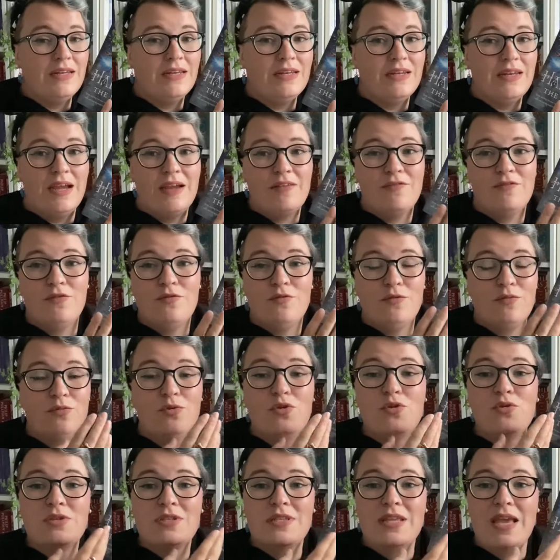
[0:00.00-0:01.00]
the Ninth,
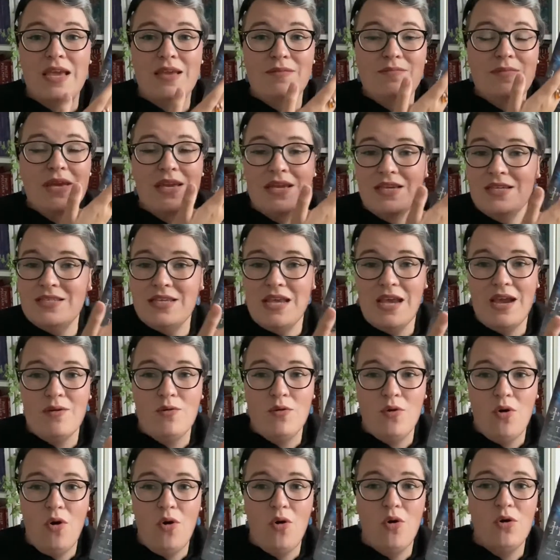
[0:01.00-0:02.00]
whose name is
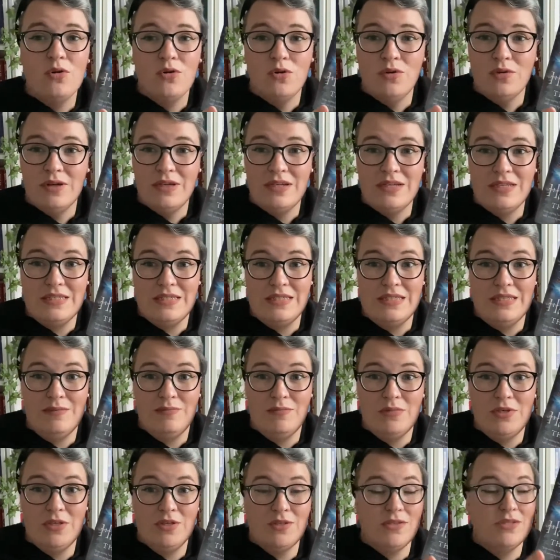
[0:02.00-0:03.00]
Harrow Hawk Nuna
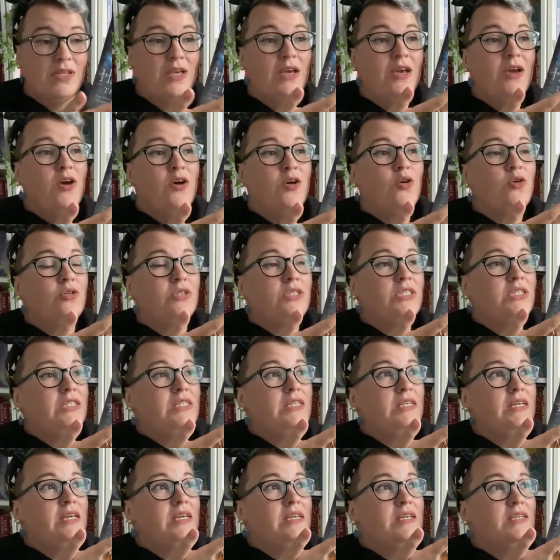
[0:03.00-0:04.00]
Casimius.
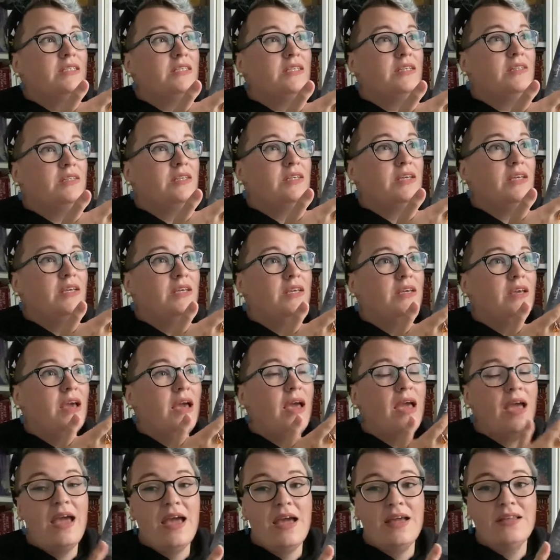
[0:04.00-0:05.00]
She is the
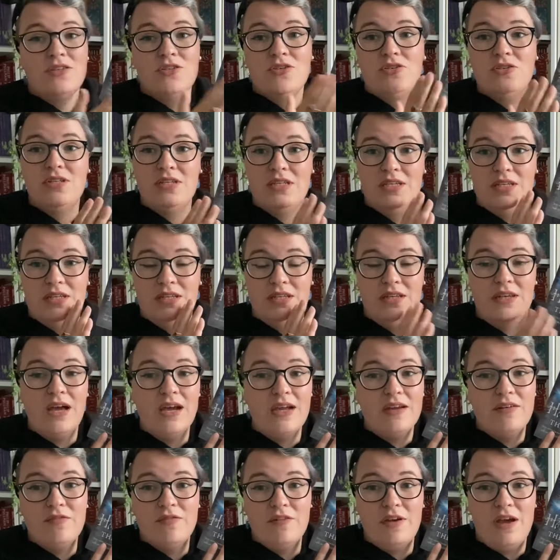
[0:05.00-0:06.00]
heir to the
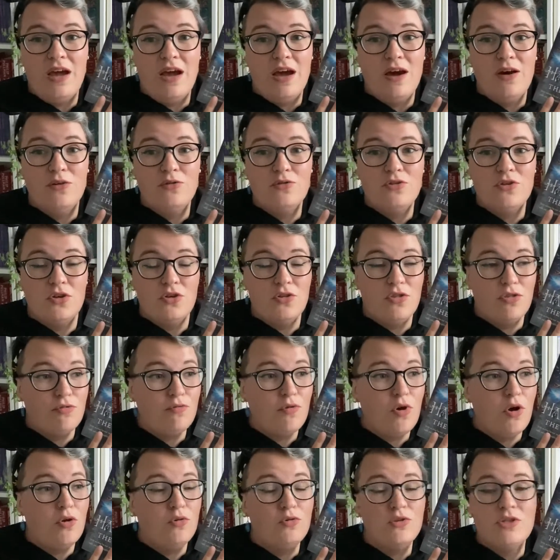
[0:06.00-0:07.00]
Ninth House
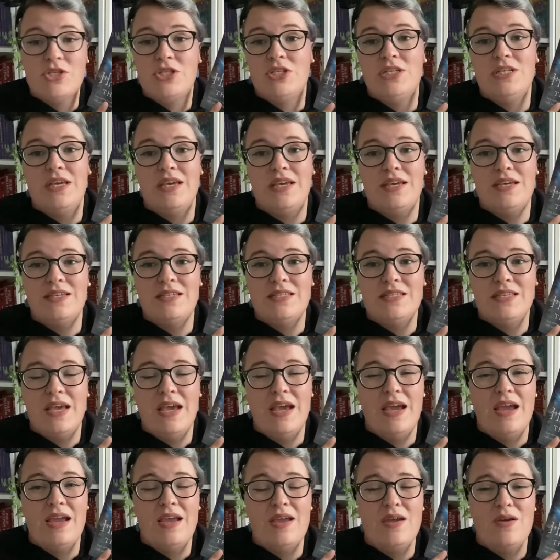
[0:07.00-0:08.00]
throne. She is
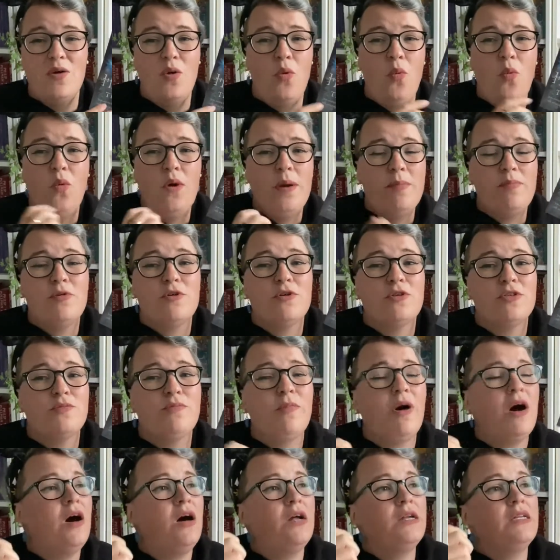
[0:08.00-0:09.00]
a
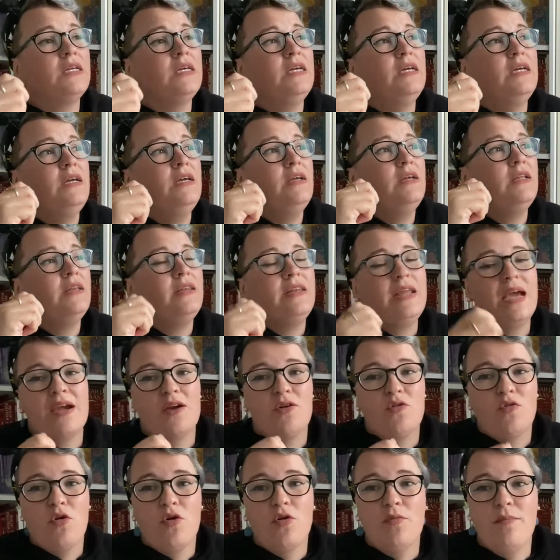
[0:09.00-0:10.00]
whippersmart
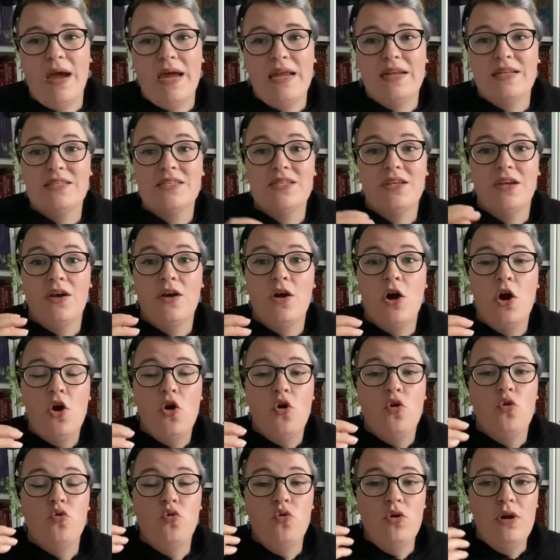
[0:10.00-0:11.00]
necromancer
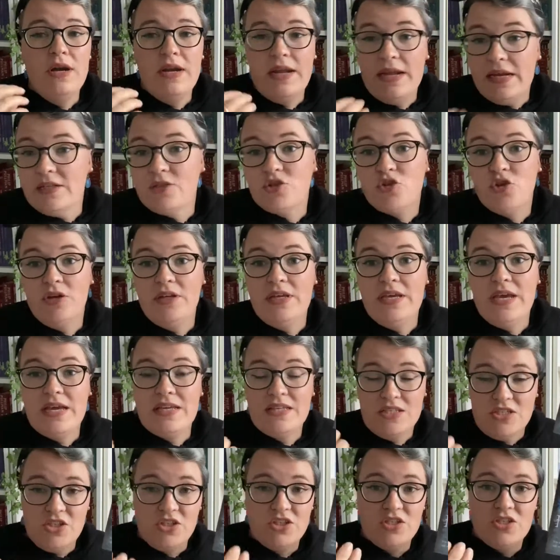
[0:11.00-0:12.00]
who literally
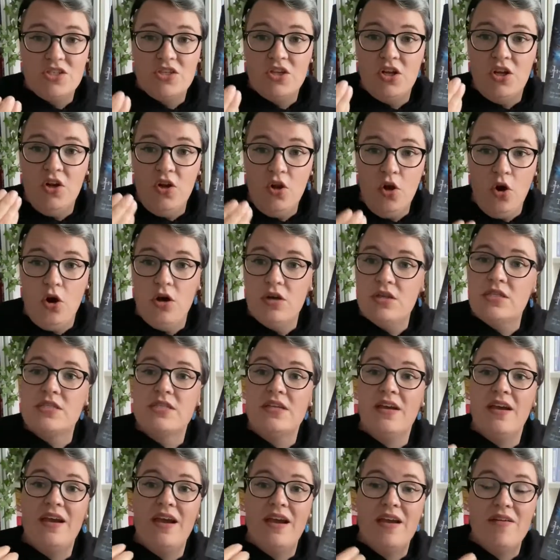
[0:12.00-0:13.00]
has just lost
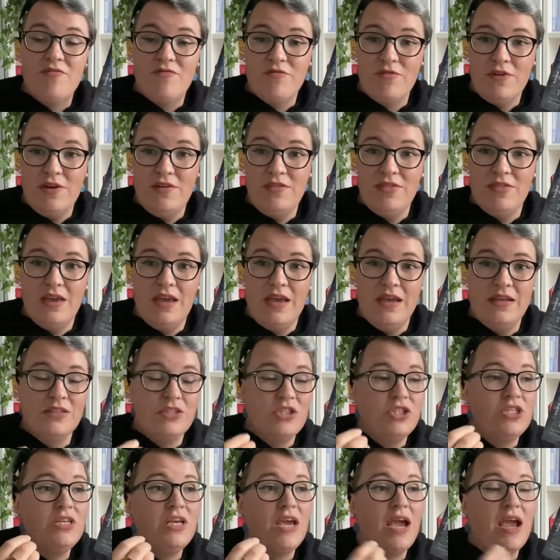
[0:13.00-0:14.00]
everything.
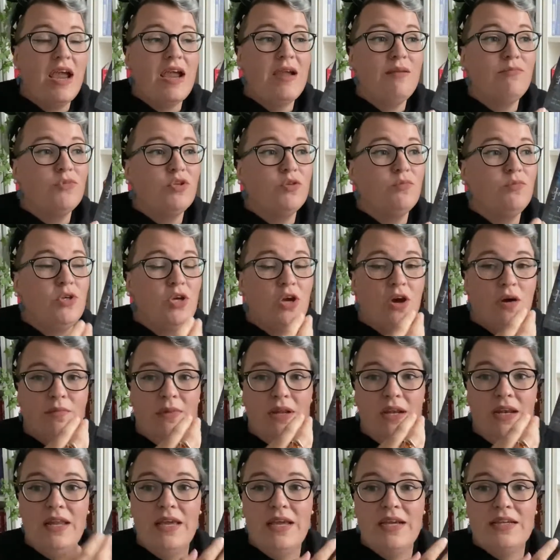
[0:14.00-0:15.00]
She came to become a
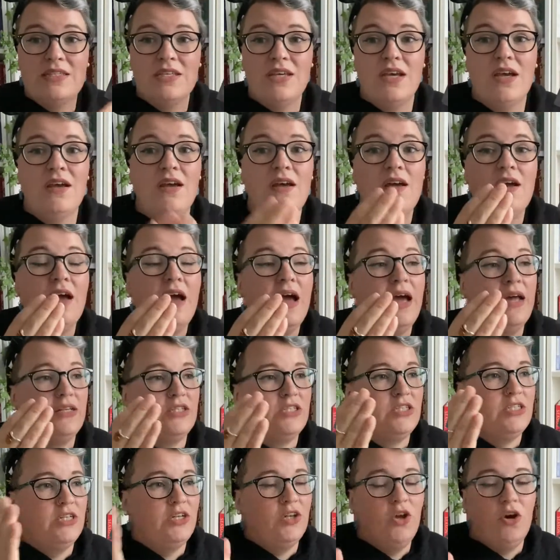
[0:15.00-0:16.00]
lictor and
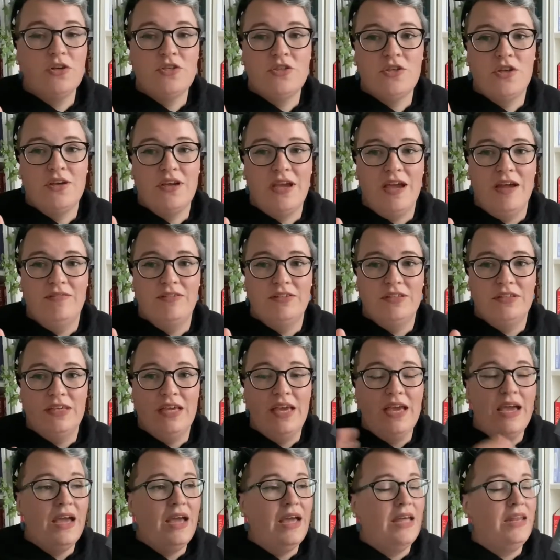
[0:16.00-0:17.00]
she lost her
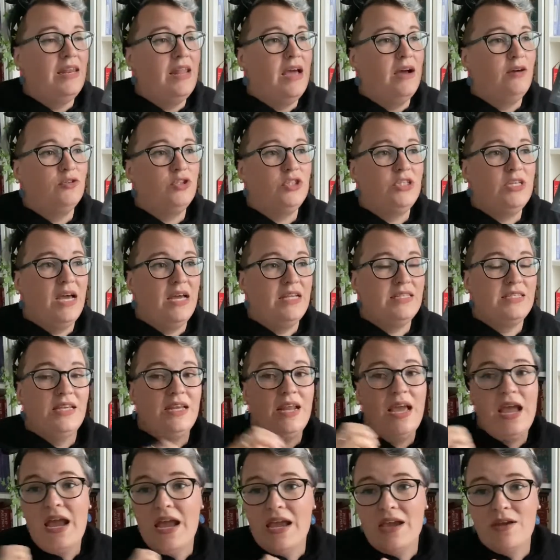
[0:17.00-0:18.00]
cavalier, and now she has an
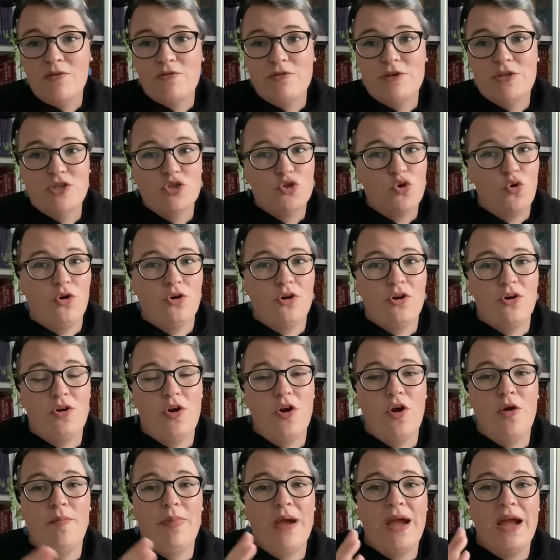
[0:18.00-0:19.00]
angry sword on
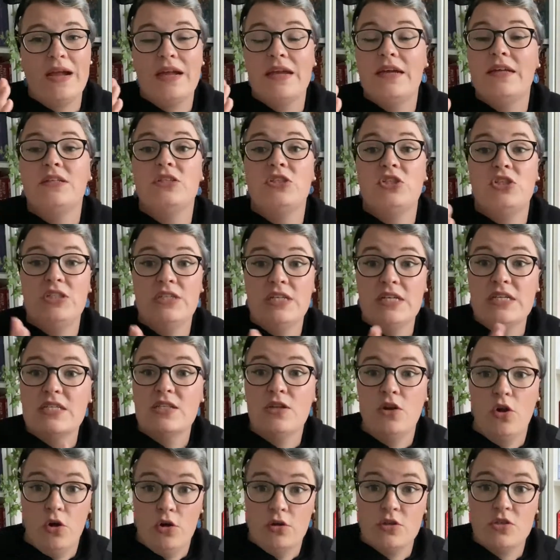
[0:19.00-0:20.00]
her back and she has
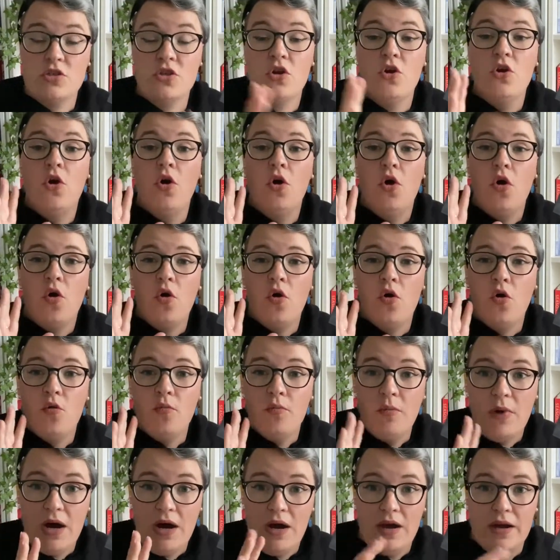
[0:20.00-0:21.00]
lost her
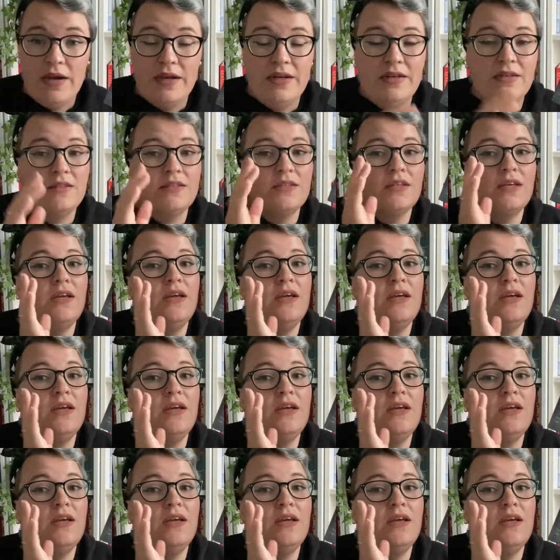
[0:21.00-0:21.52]
mind.